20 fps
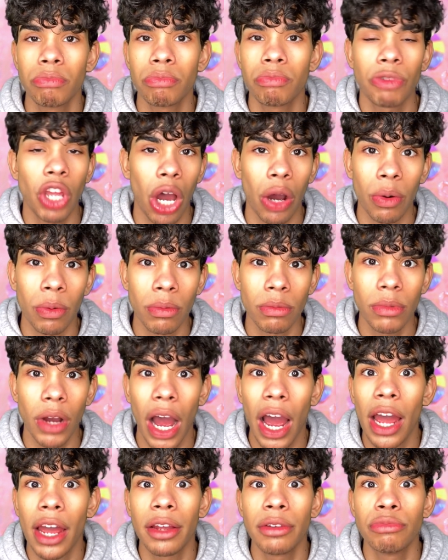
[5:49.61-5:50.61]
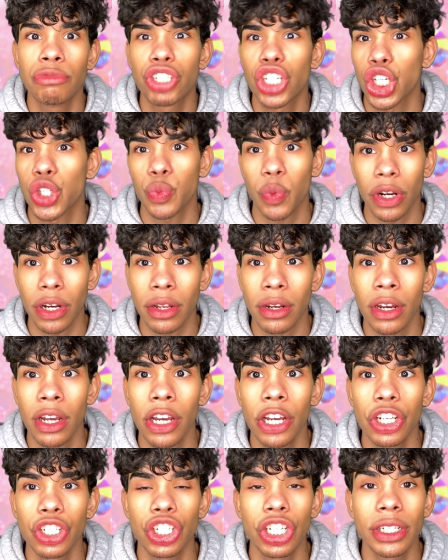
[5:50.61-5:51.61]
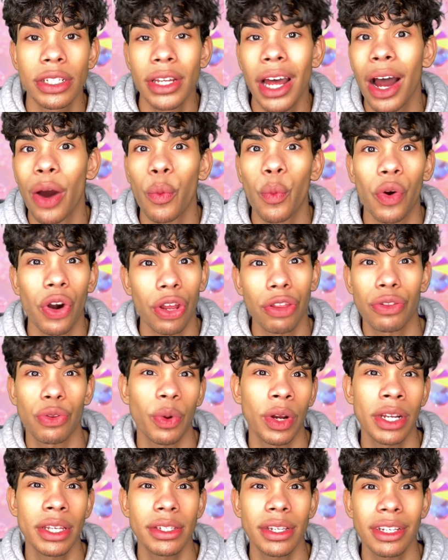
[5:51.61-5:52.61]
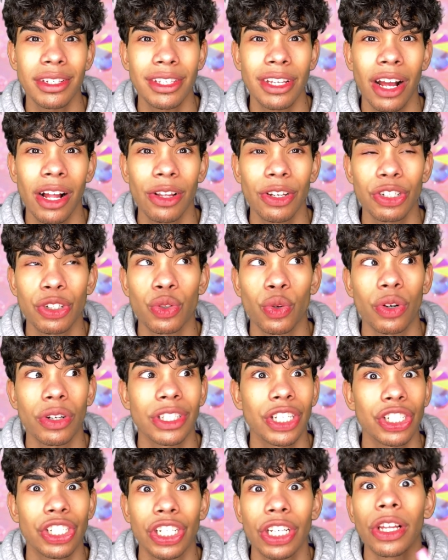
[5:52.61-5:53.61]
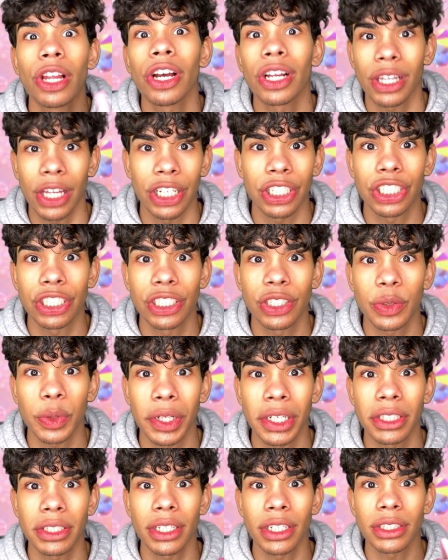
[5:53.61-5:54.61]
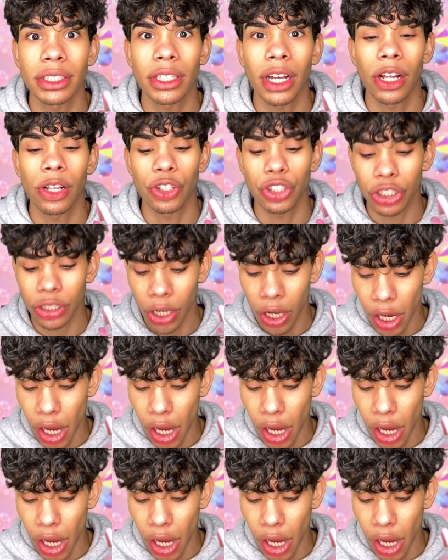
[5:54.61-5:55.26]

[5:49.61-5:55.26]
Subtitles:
No, I just wouldn't. She's not worth $26, nor does she look like she's $26.